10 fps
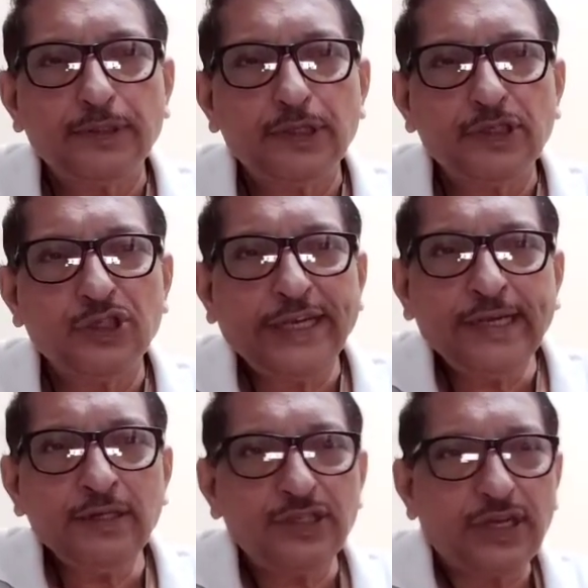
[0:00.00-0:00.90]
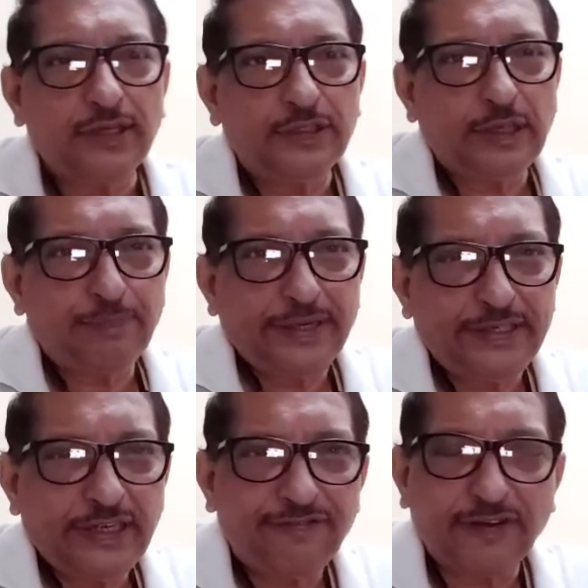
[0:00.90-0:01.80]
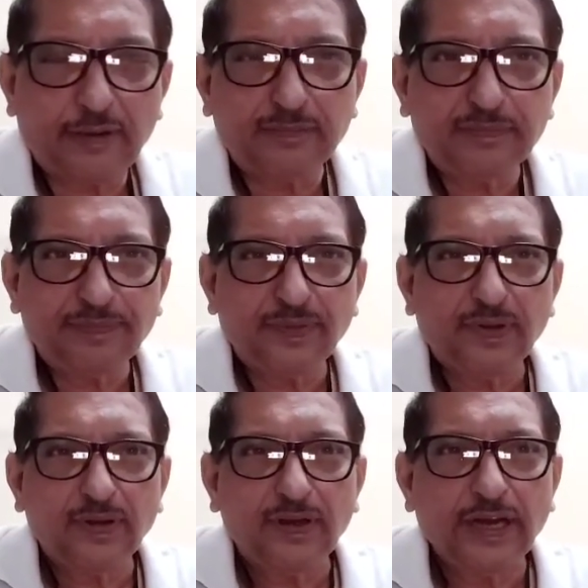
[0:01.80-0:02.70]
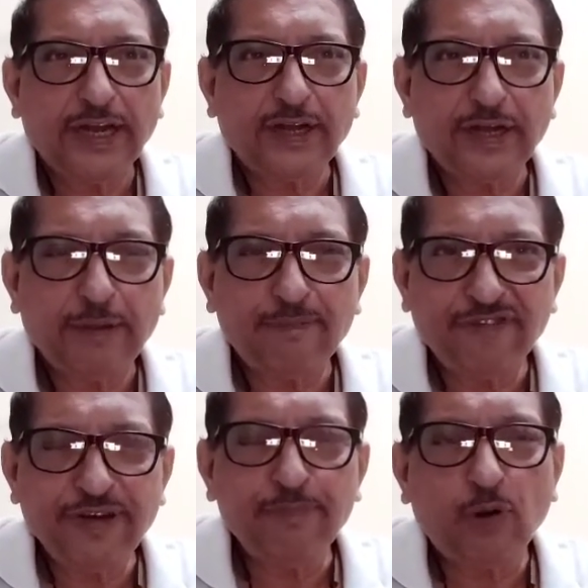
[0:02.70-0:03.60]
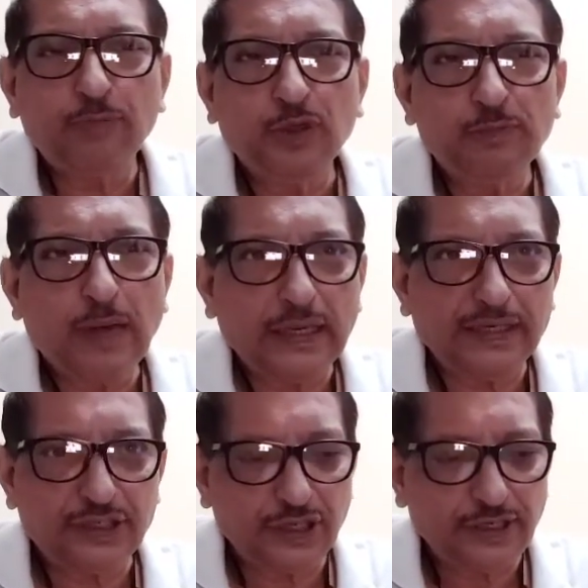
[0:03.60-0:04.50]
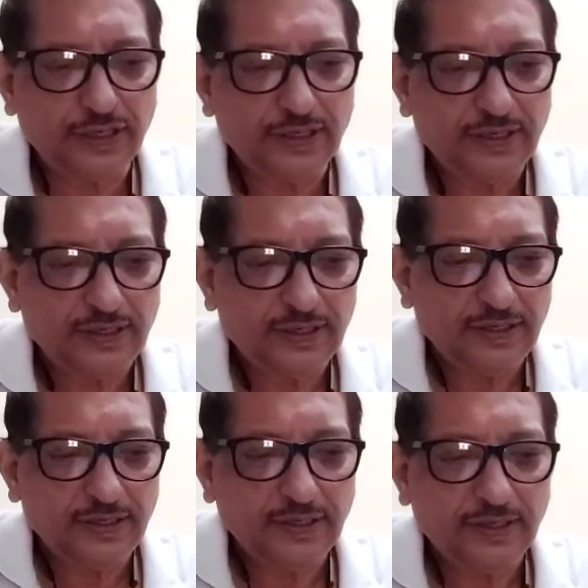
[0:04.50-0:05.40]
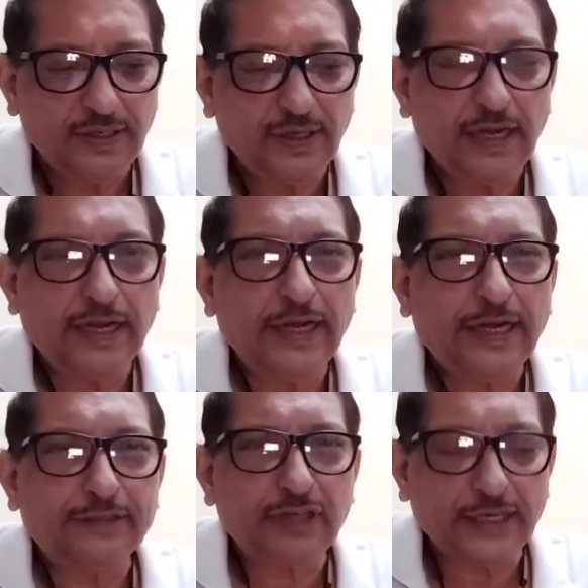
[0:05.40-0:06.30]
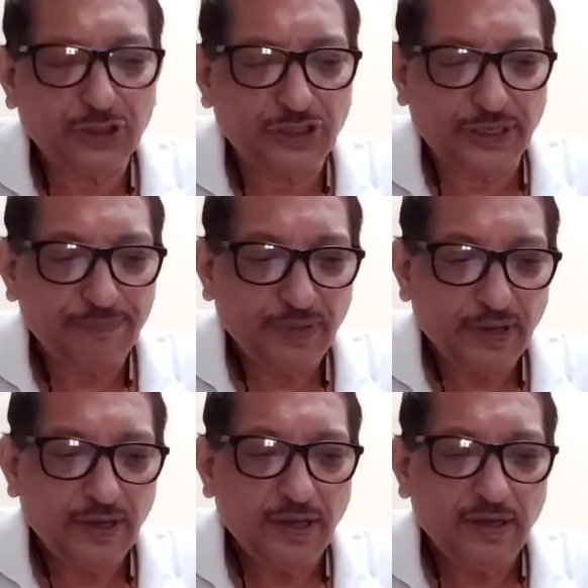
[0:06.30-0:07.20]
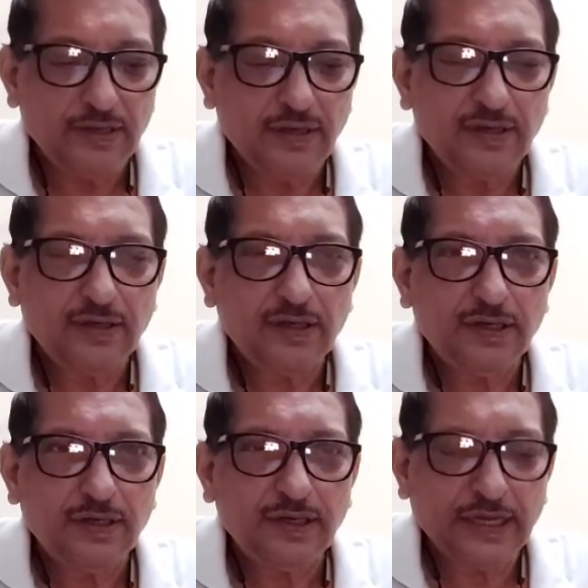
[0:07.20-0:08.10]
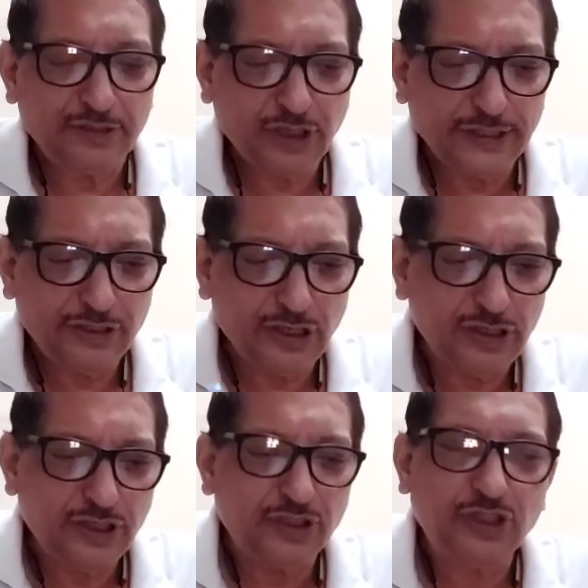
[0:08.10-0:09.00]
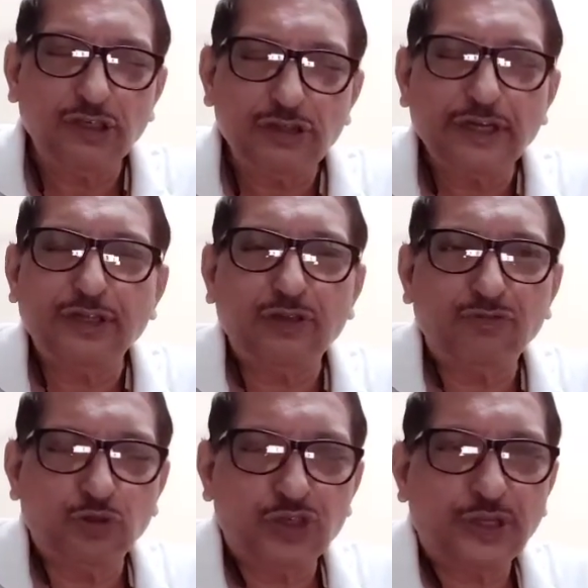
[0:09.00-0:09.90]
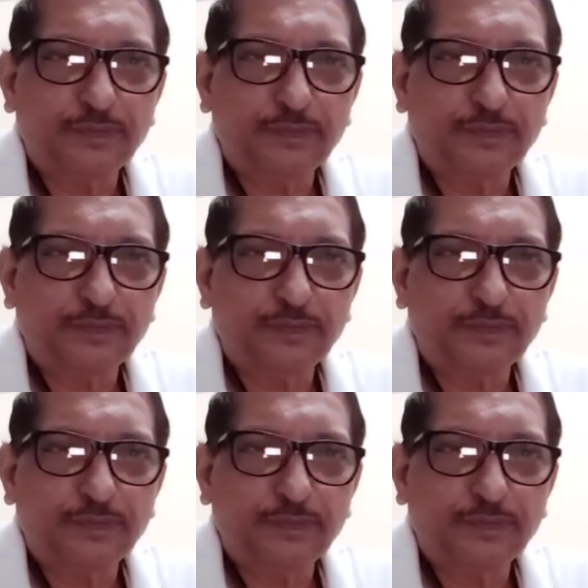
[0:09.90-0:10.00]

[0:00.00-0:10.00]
scenes depicting from a very popular ballad, a tragedy entitled Children in the Wood.